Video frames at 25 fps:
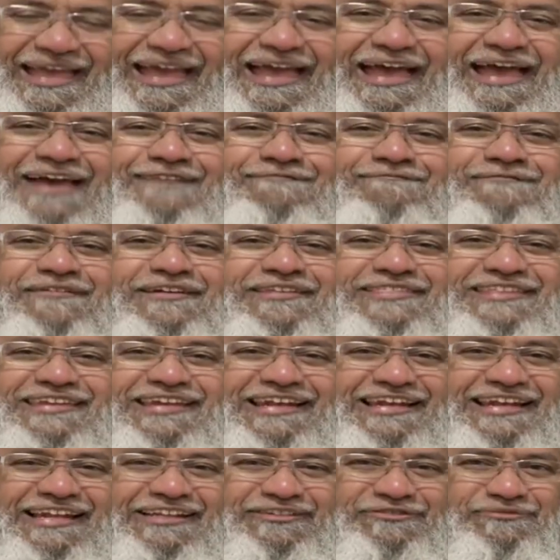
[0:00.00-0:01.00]
Have faith
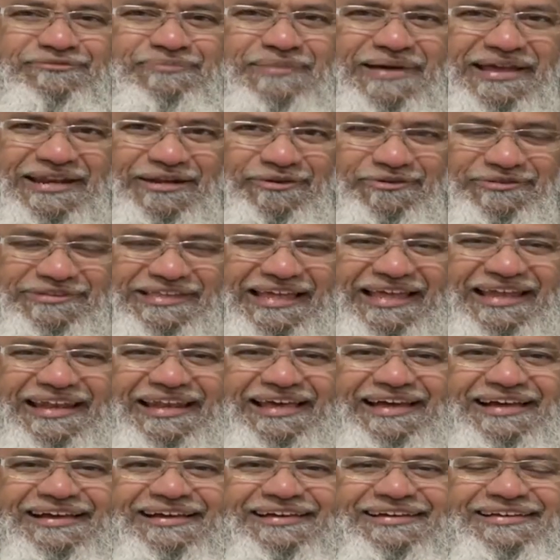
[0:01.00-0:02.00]
in Allah subhanahu wa
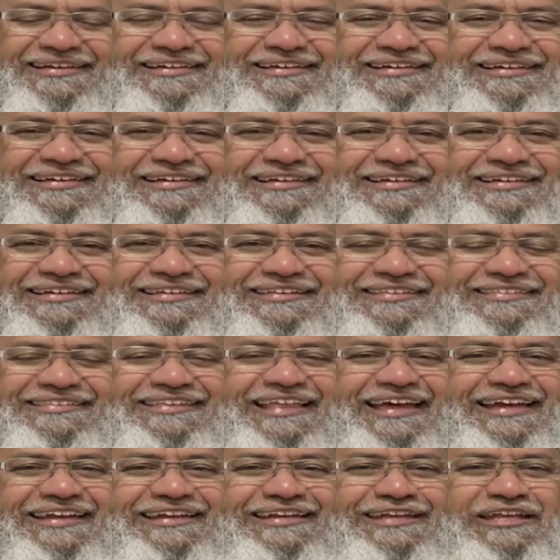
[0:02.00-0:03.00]
ta'ala
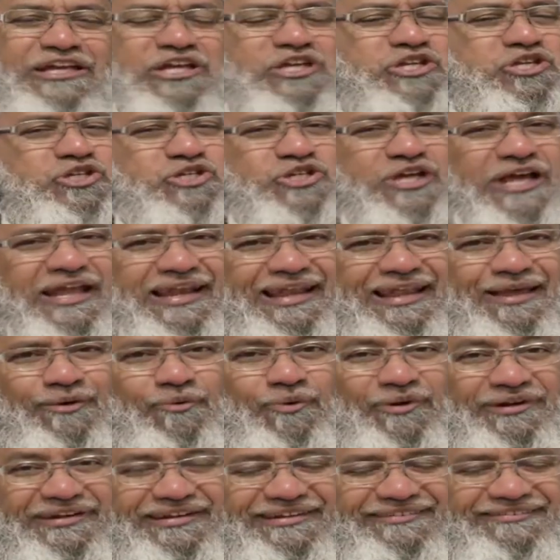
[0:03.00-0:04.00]
that inshallah
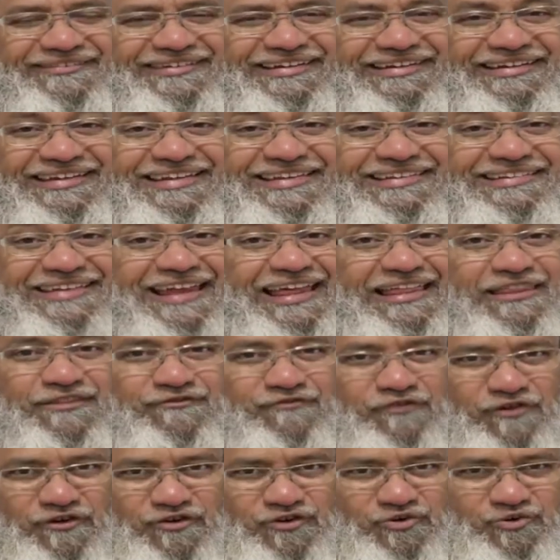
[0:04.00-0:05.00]
whatever He
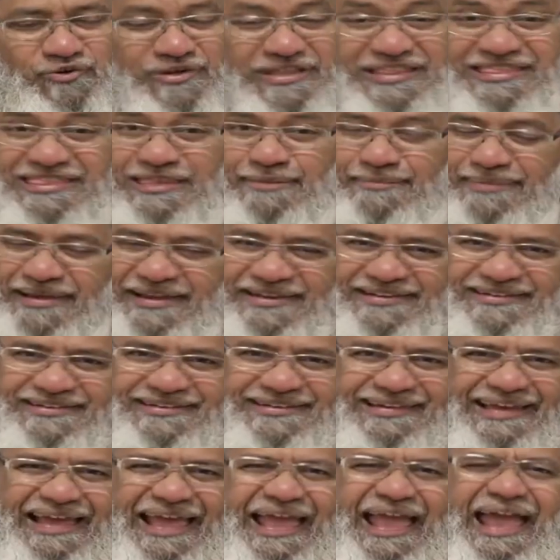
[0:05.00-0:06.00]
destines for you is the
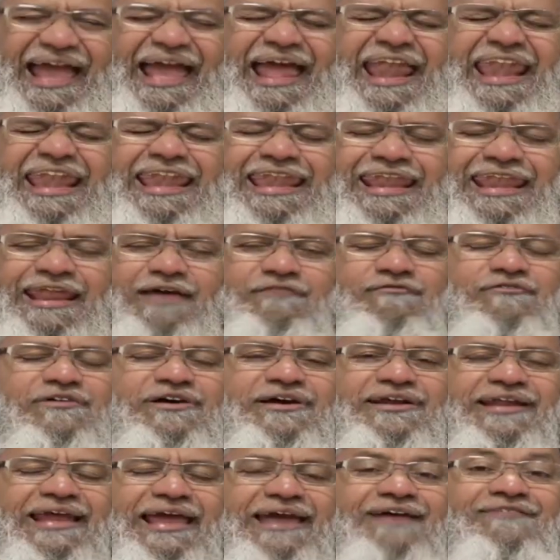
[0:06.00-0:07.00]
best, and
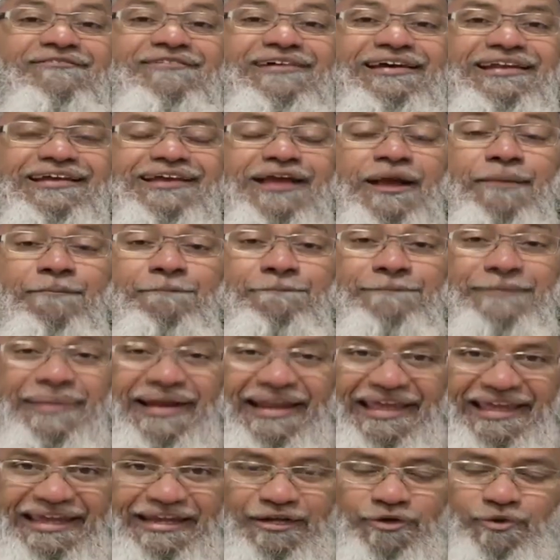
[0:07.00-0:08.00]
never ever
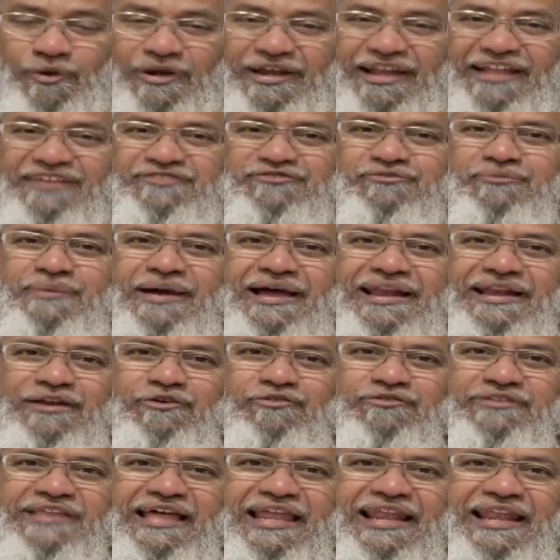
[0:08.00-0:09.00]
complain to Allah subhanahu
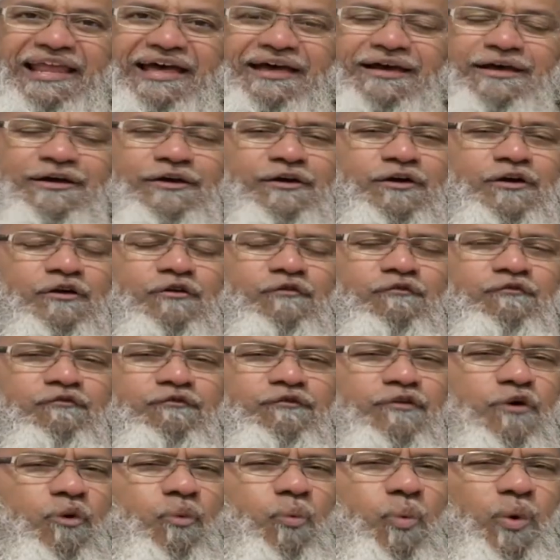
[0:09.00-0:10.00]
wa ta'ala
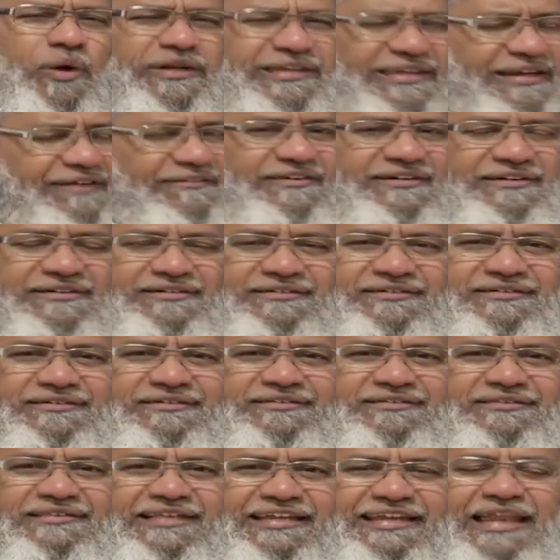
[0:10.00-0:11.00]
for whatever
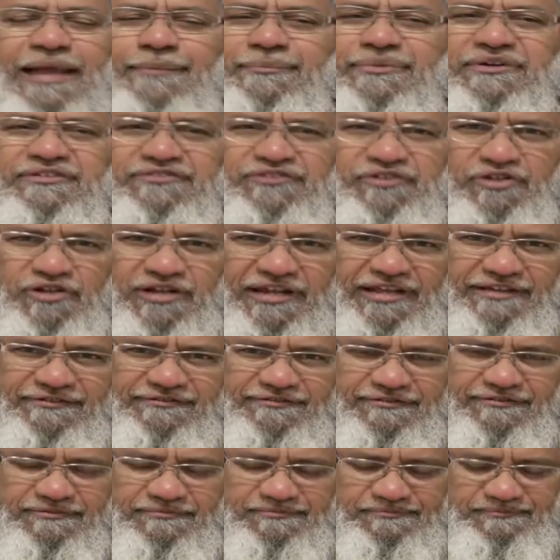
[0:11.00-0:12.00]
that happens in your
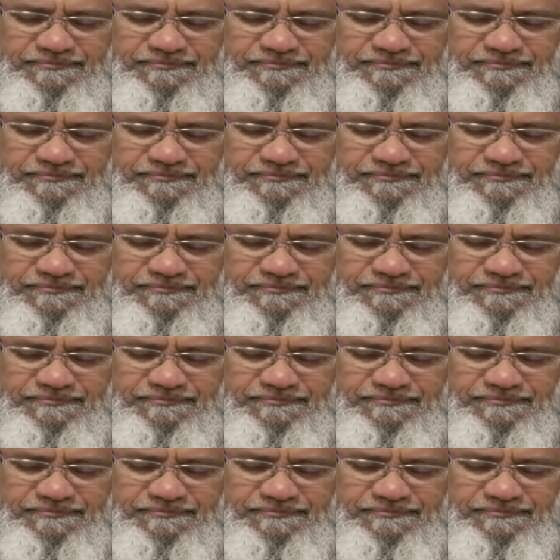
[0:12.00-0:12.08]
life.